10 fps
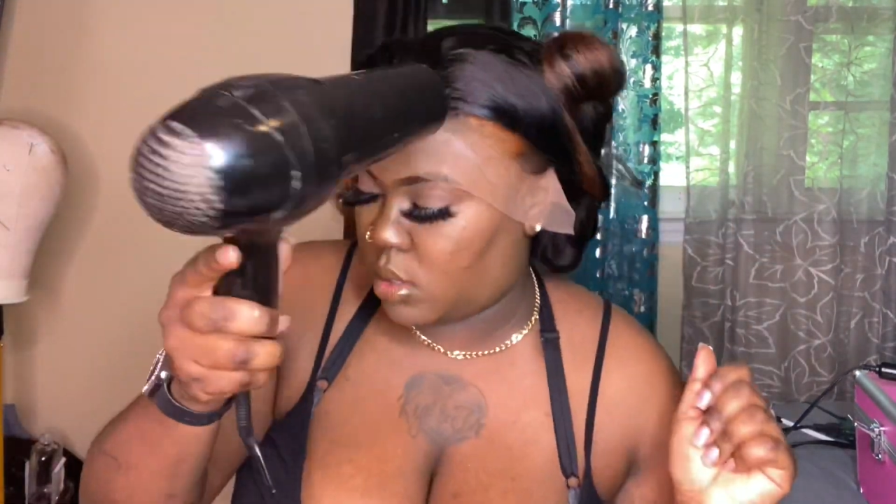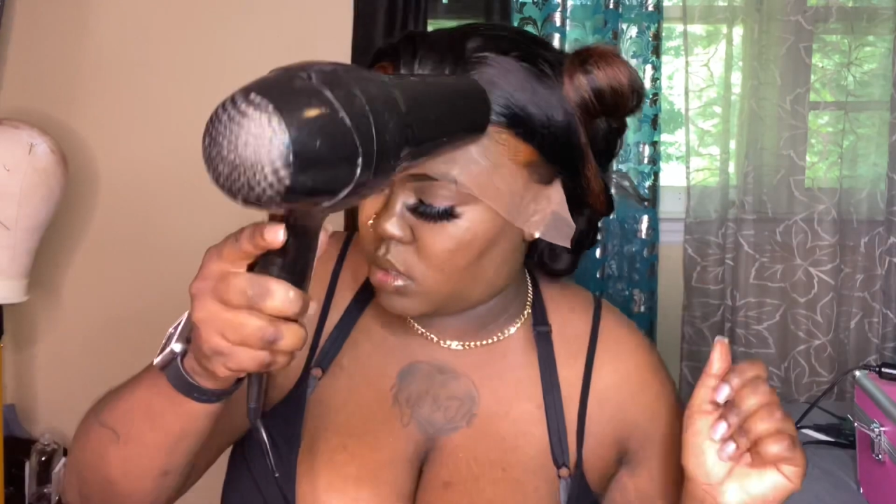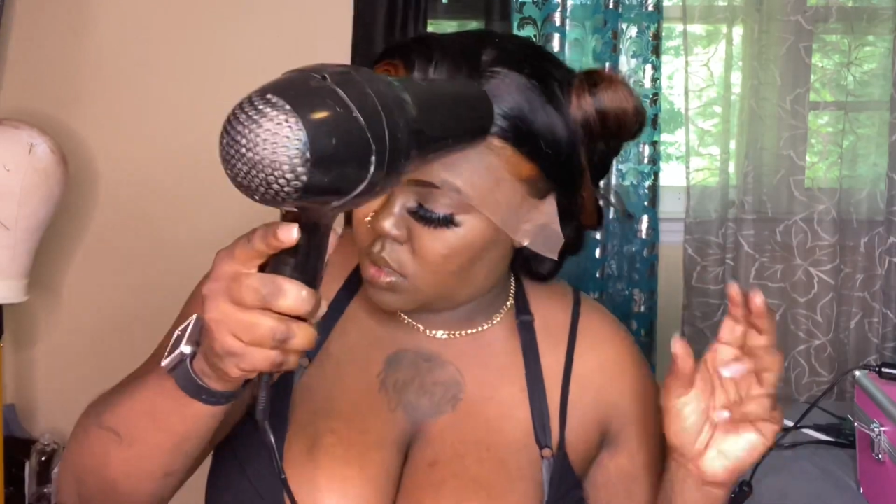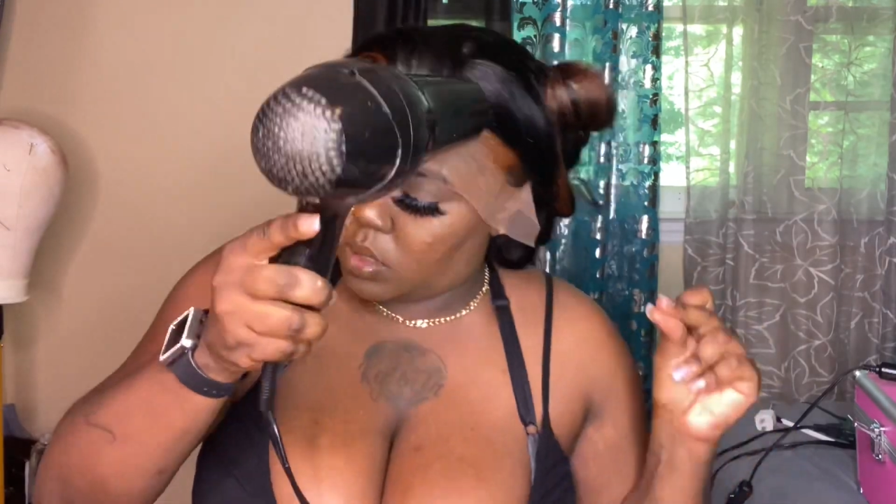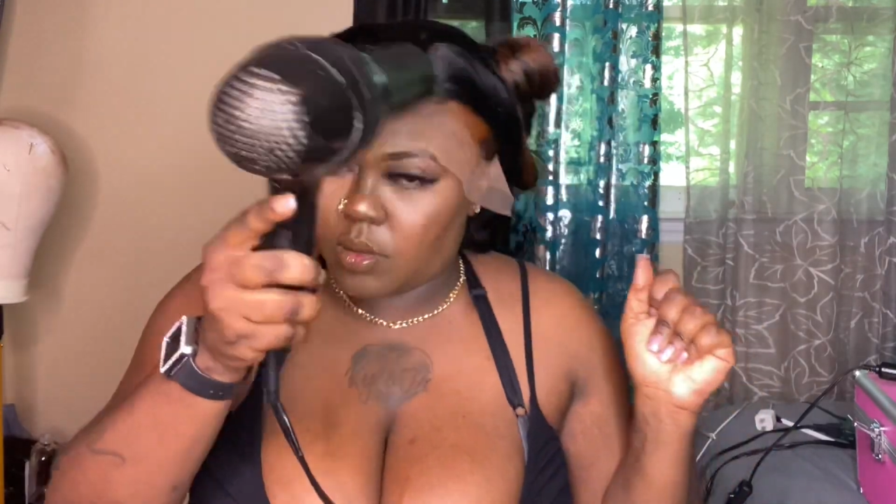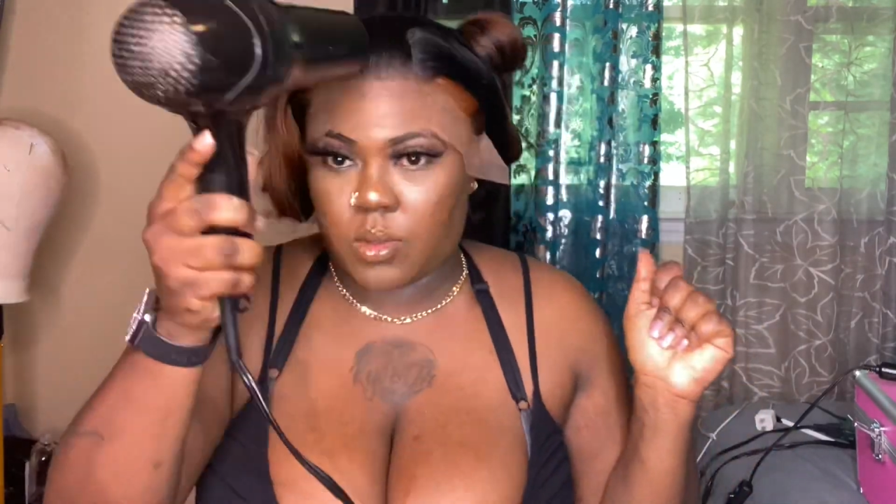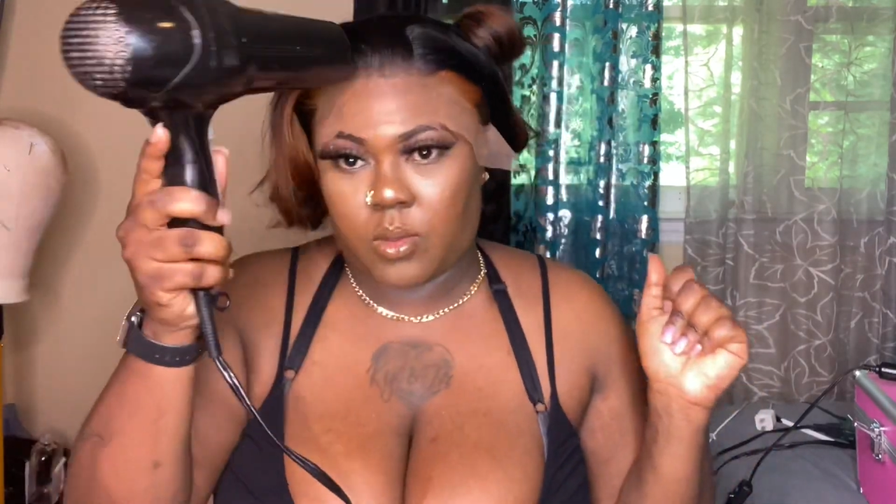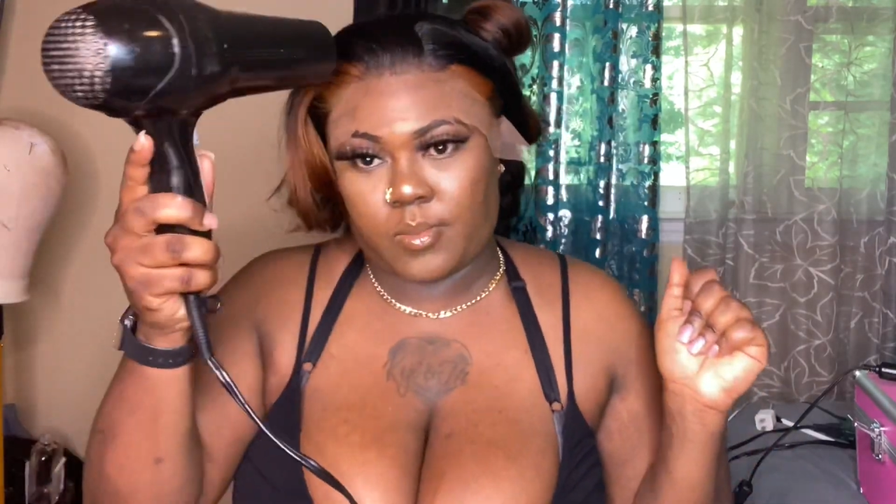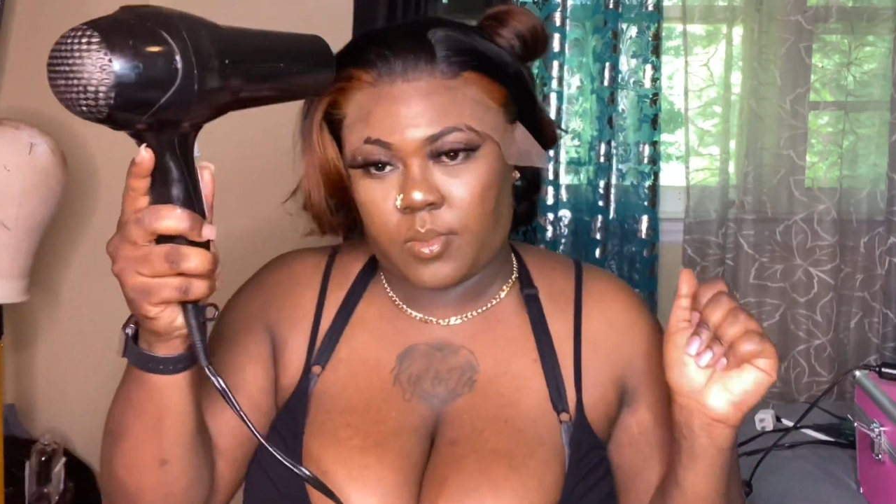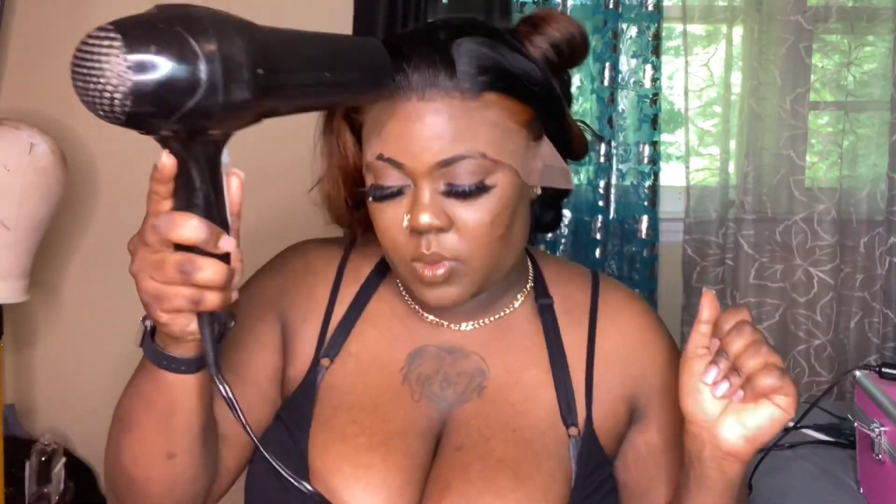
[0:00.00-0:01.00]

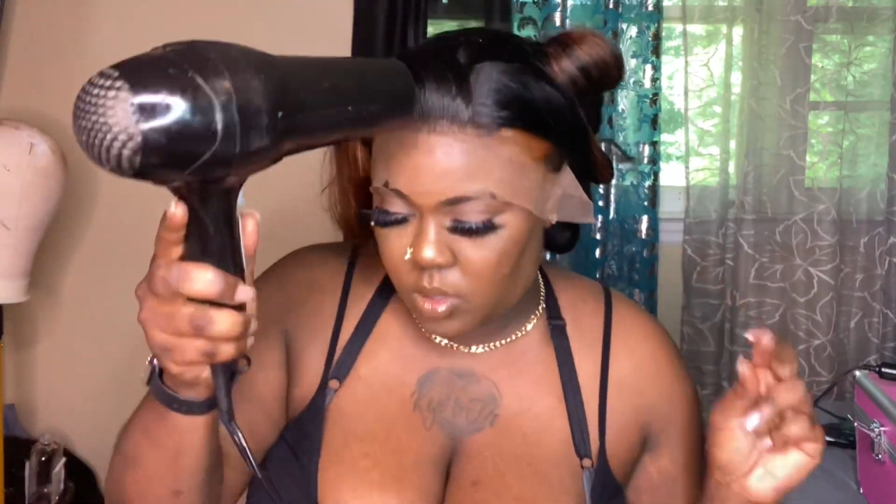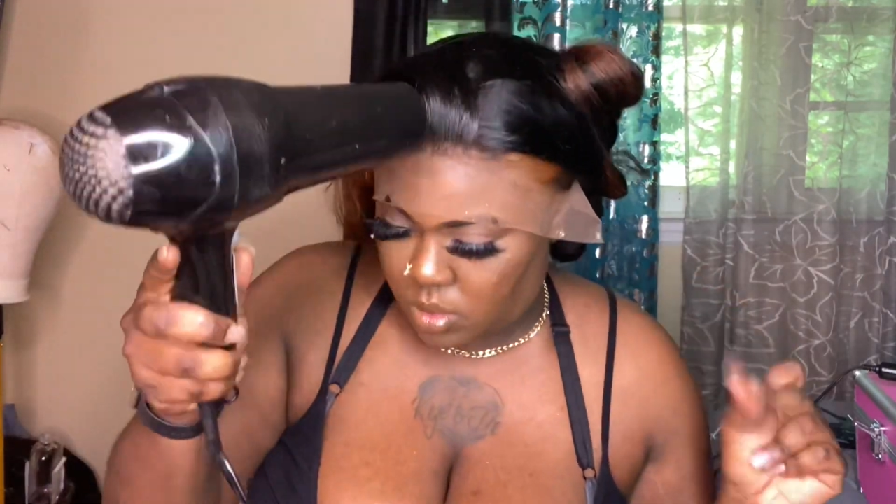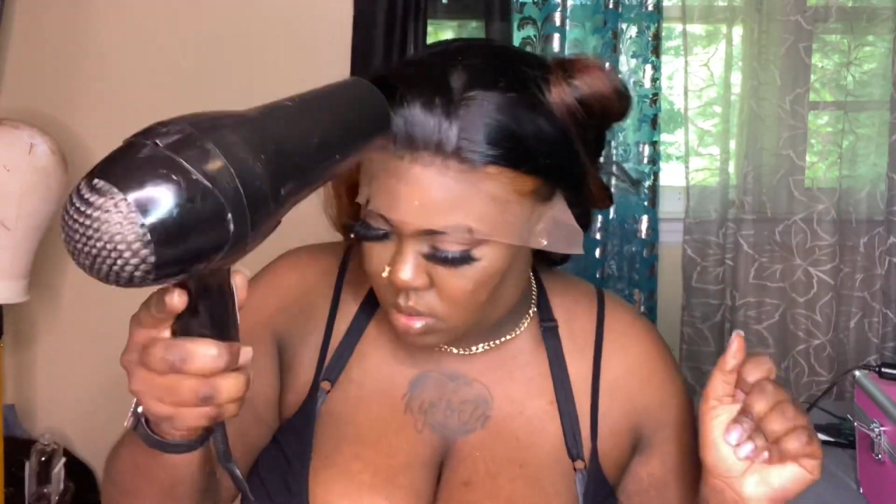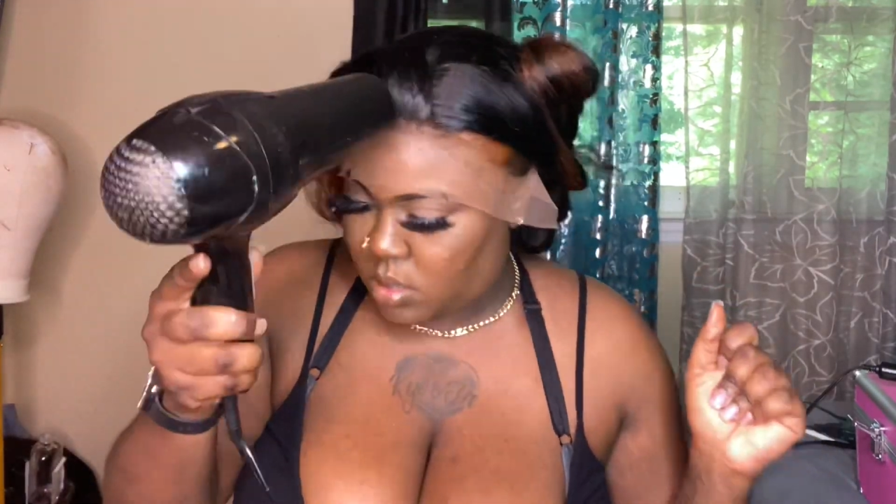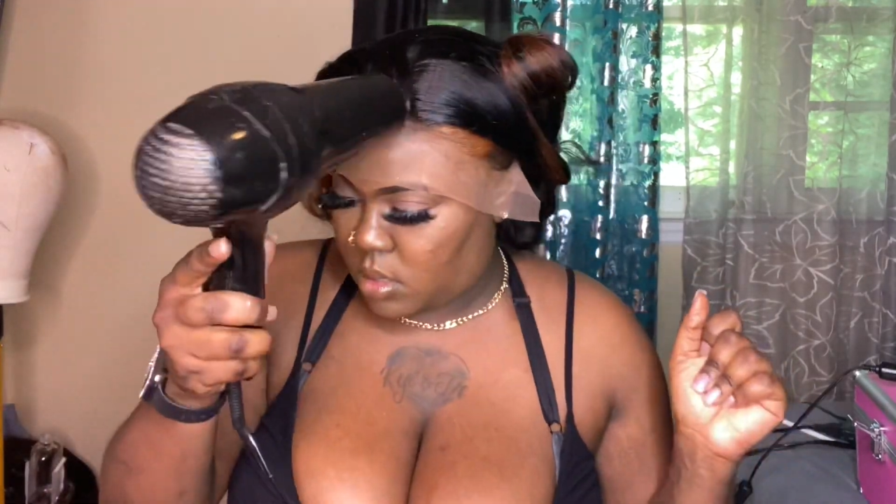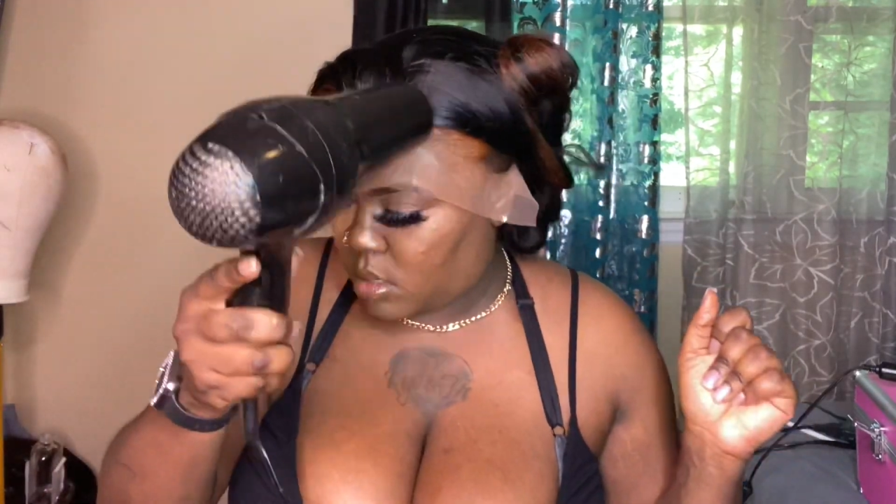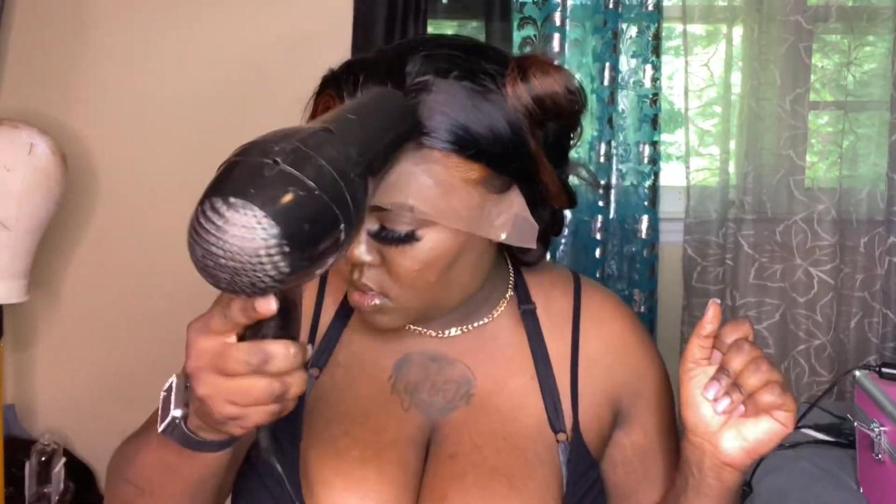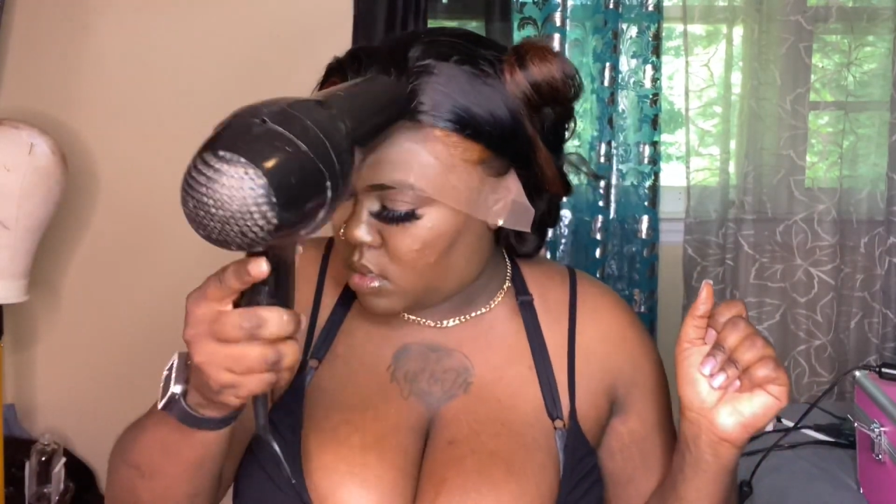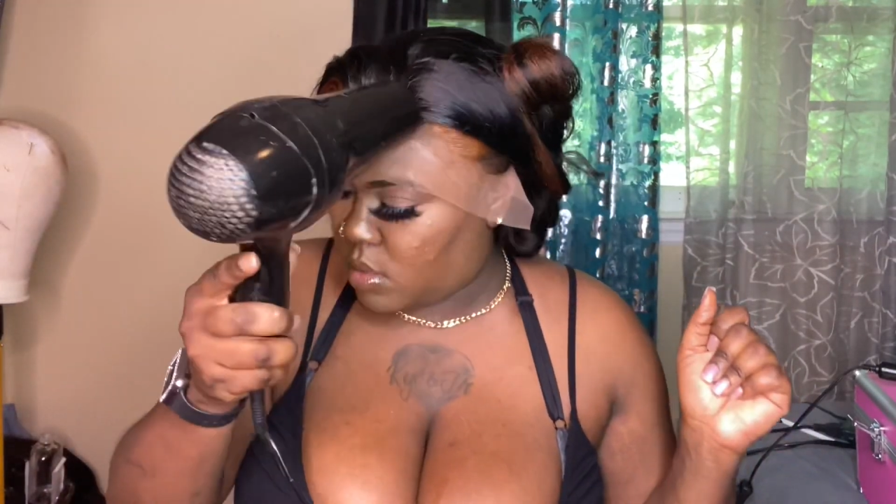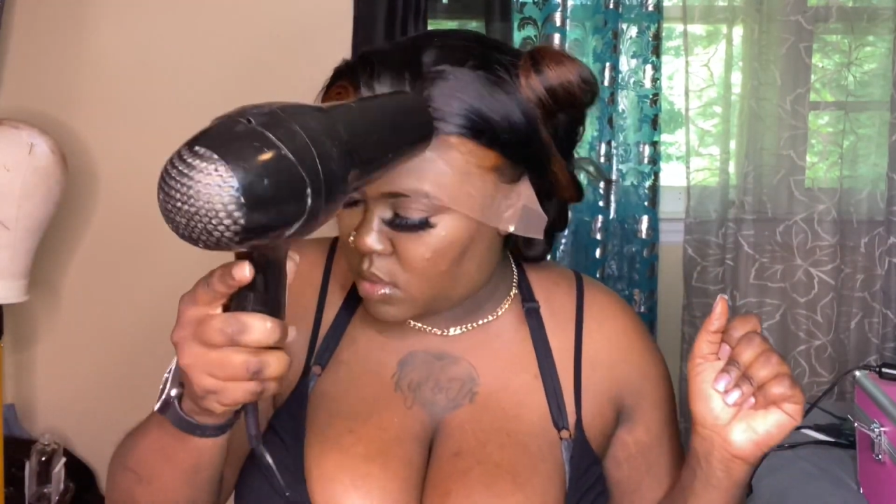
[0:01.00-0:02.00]
style a couple of days